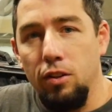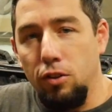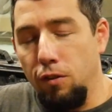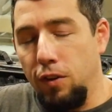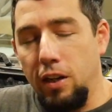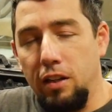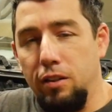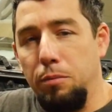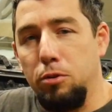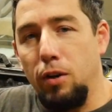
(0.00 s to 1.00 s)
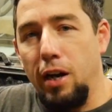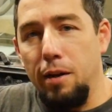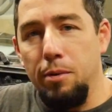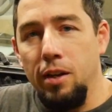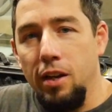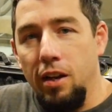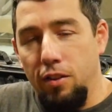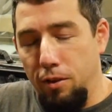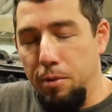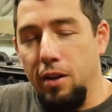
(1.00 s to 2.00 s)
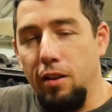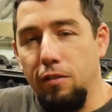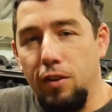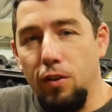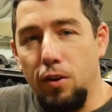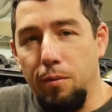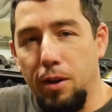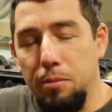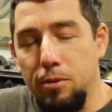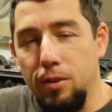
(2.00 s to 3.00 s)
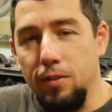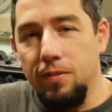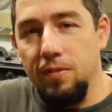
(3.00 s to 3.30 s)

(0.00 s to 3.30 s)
Don't forget to subscribe. There'll be another video coming up soon.